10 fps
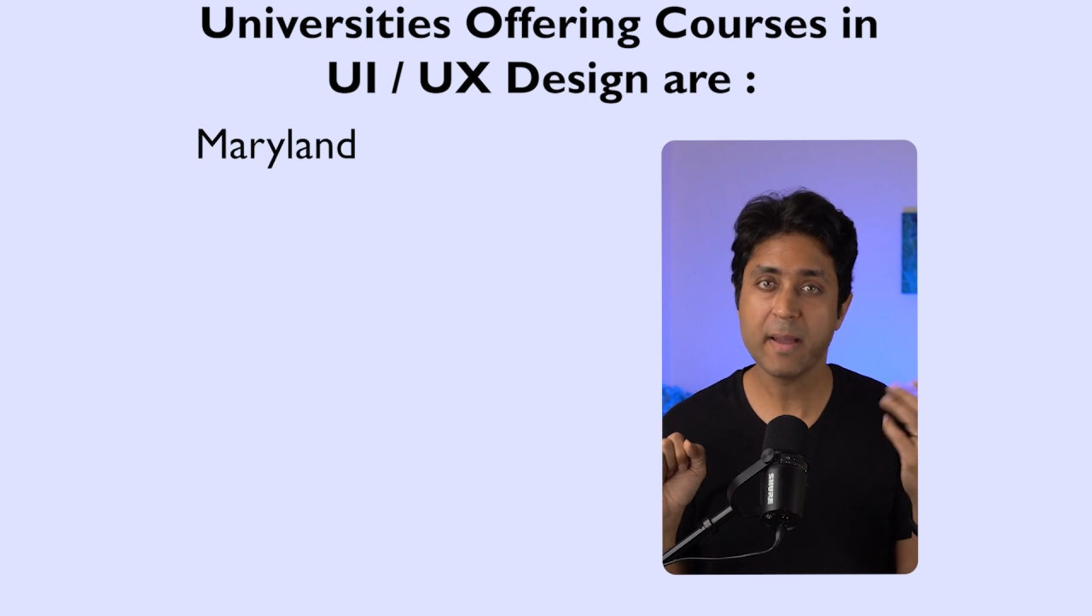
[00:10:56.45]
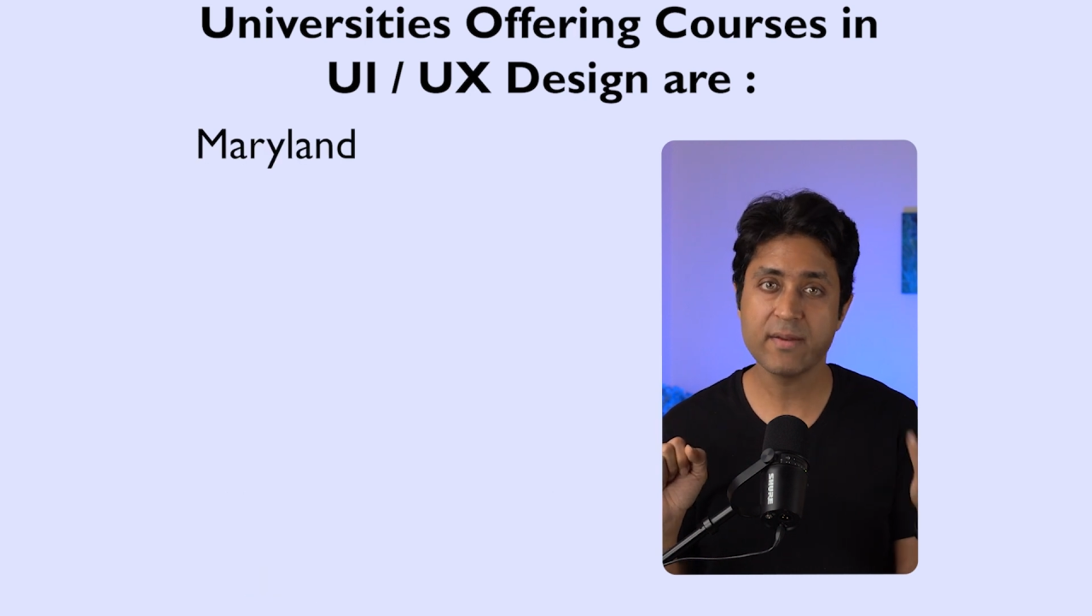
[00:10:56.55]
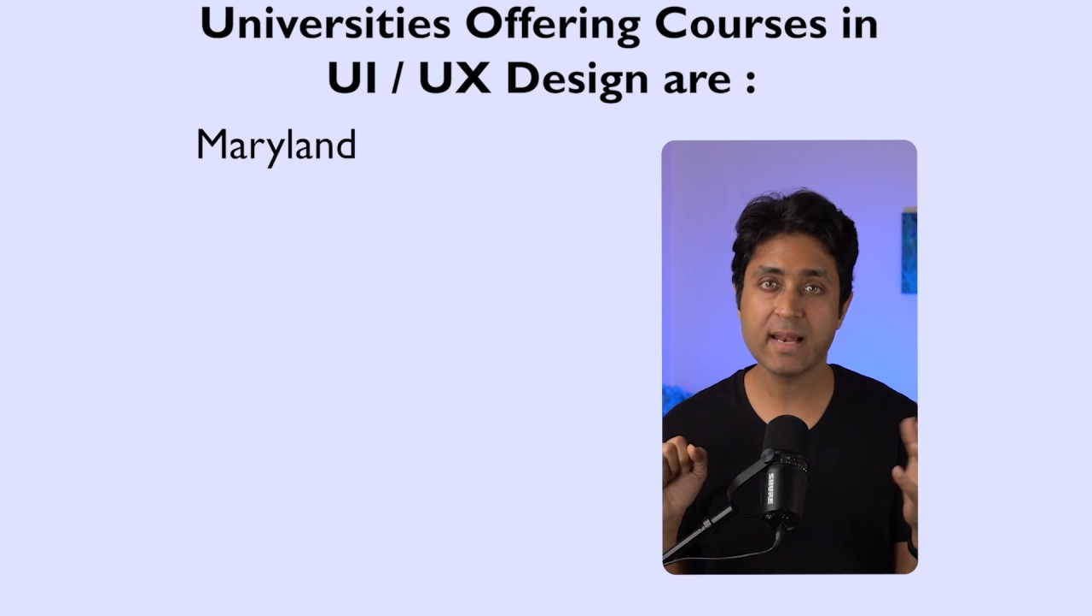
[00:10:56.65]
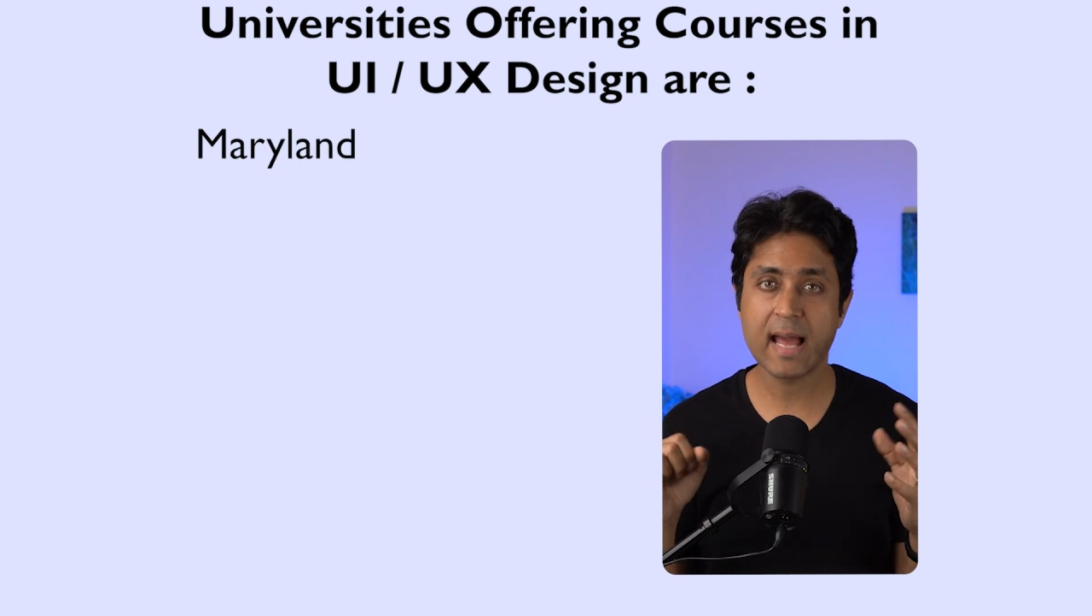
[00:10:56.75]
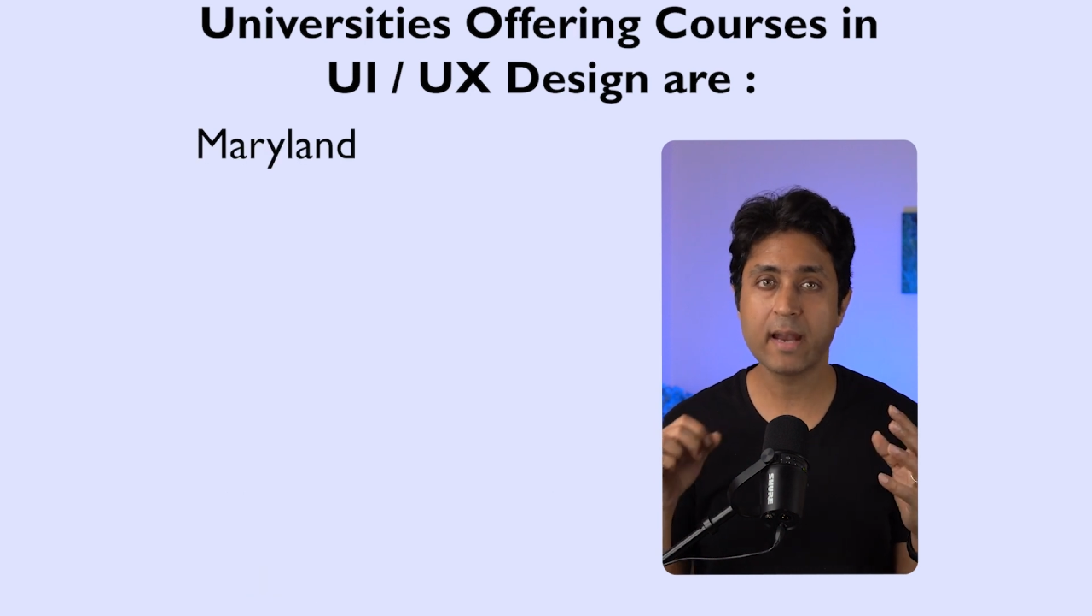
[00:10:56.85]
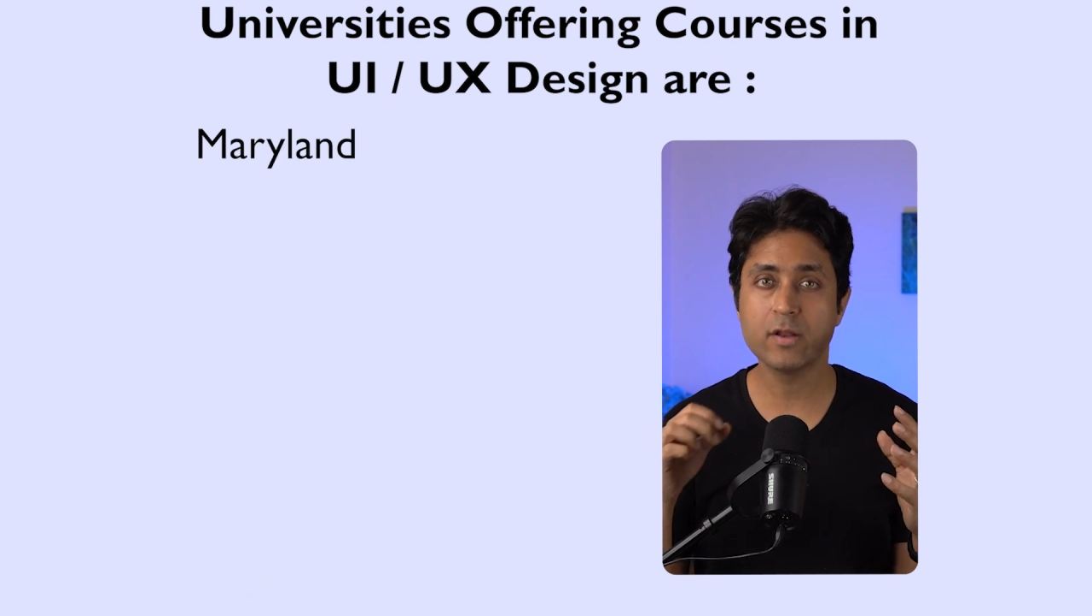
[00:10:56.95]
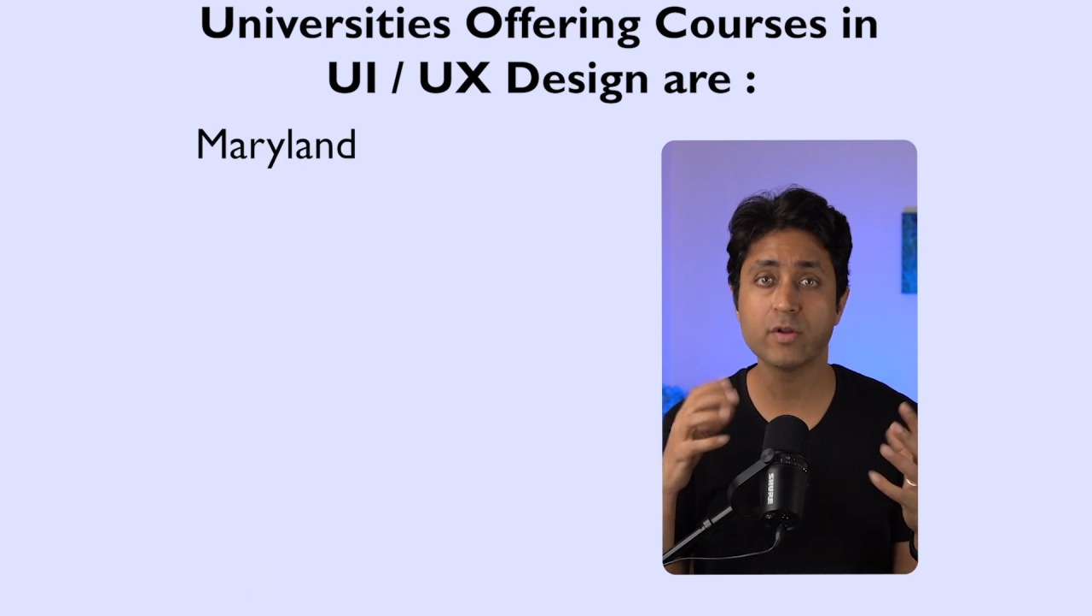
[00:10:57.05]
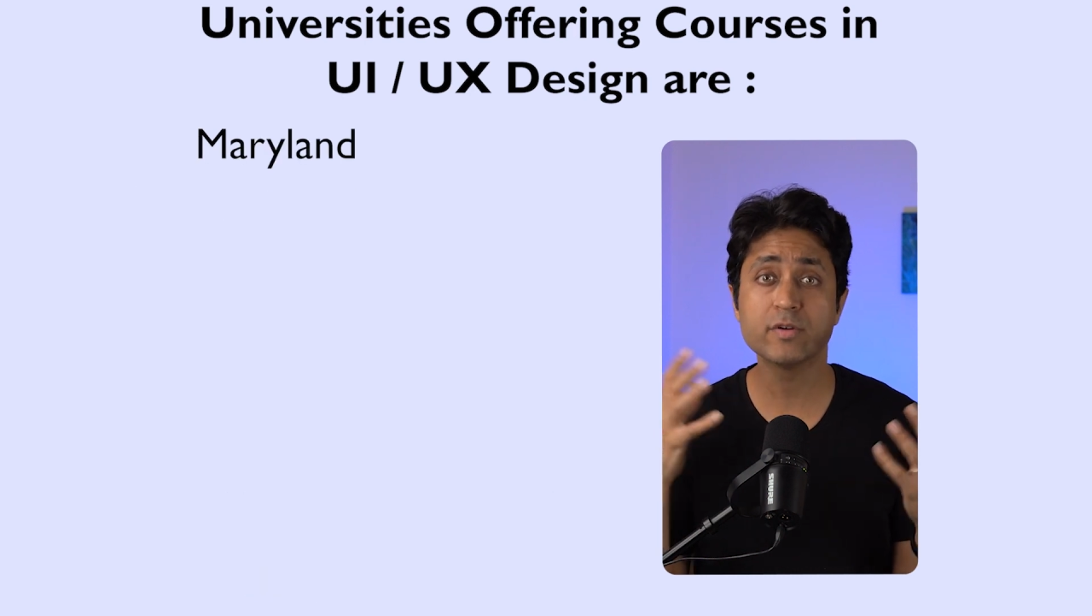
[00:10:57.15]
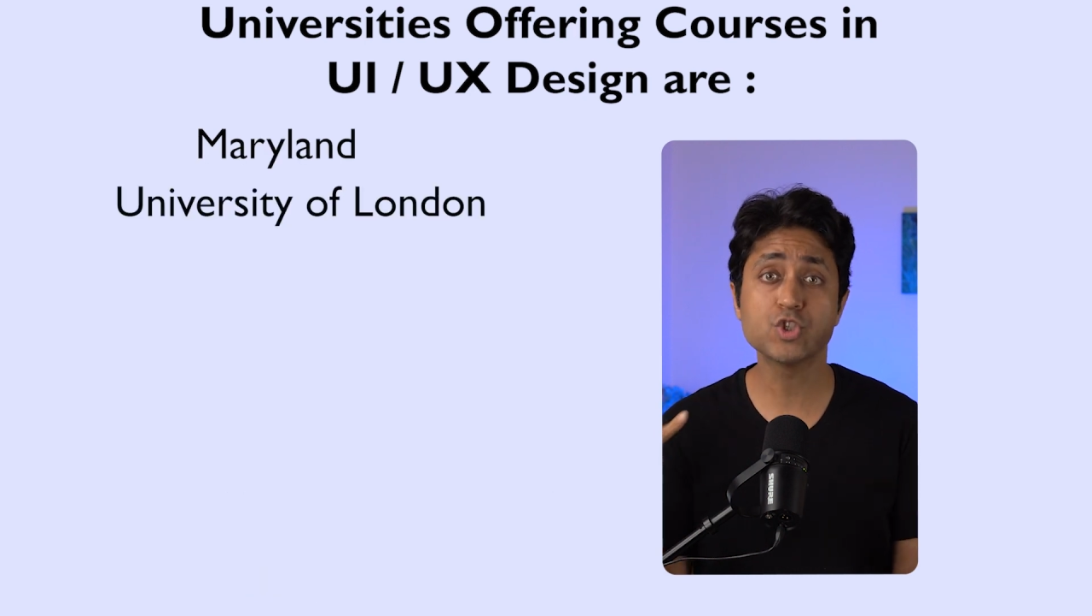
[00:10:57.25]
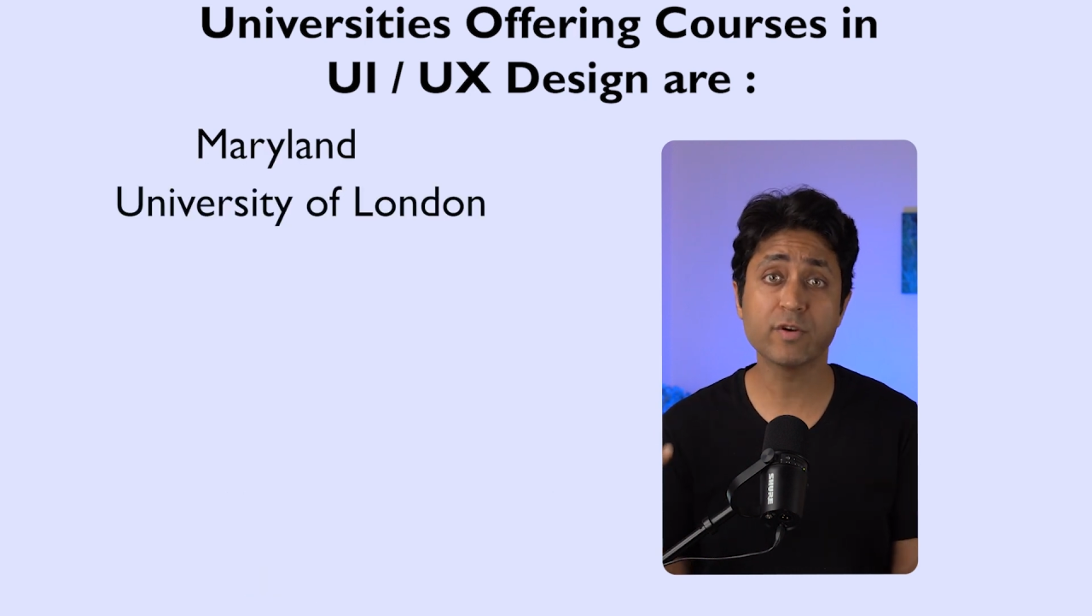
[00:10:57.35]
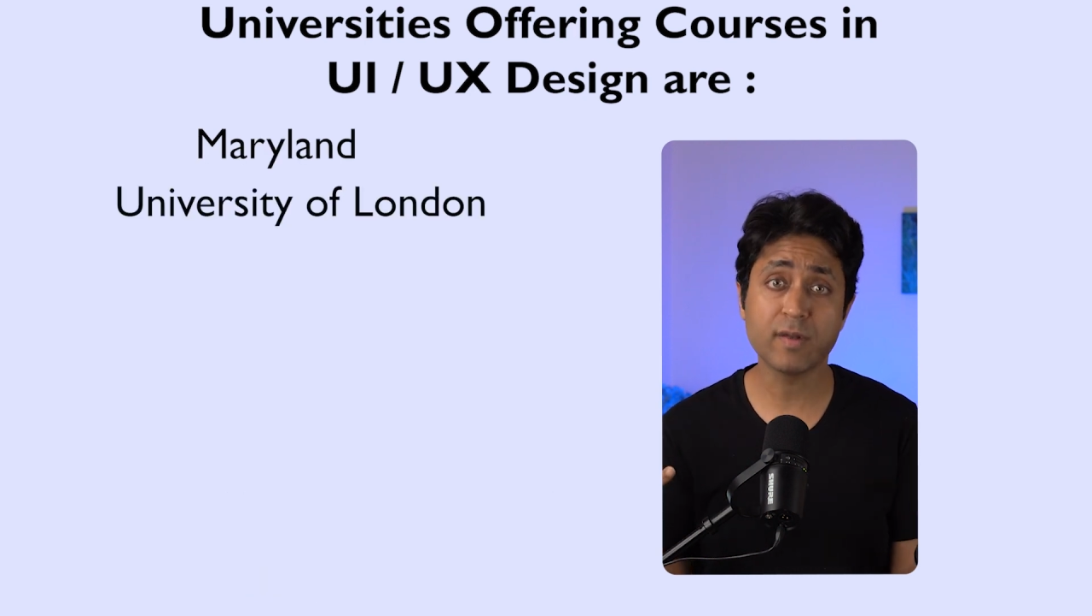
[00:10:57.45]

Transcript: Maryland, University